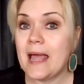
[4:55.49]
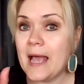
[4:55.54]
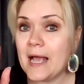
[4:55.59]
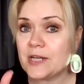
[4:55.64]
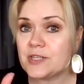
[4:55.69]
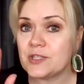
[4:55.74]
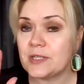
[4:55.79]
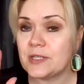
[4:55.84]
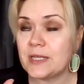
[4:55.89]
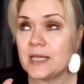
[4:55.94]

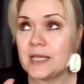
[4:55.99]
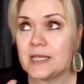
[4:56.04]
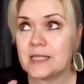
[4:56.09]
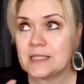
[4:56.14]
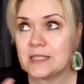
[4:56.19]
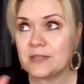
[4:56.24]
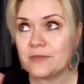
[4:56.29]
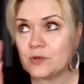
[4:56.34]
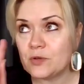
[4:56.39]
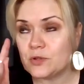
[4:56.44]
Actually,
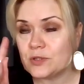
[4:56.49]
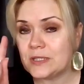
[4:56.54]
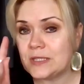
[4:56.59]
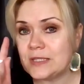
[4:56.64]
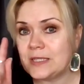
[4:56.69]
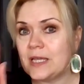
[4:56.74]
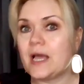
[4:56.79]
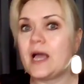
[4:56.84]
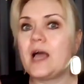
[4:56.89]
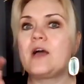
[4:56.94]
it's even a good
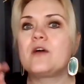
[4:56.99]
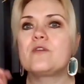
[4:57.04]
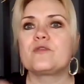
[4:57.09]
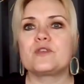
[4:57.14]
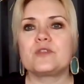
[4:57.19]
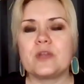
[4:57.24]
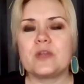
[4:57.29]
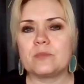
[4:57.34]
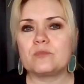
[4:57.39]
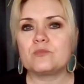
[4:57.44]
idea
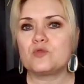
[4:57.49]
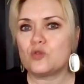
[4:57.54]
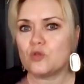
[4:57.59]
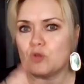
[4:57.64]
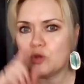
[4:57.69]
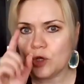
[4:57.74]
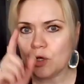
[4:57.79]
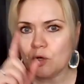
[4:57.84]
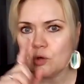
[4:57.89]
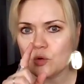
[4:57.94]
for them
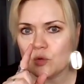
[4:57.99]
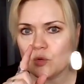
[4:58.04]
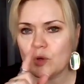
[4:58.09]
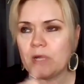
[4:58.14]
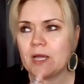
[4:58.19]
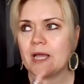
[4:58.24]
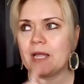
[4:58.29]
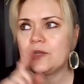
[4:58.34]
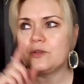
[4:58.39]
to know,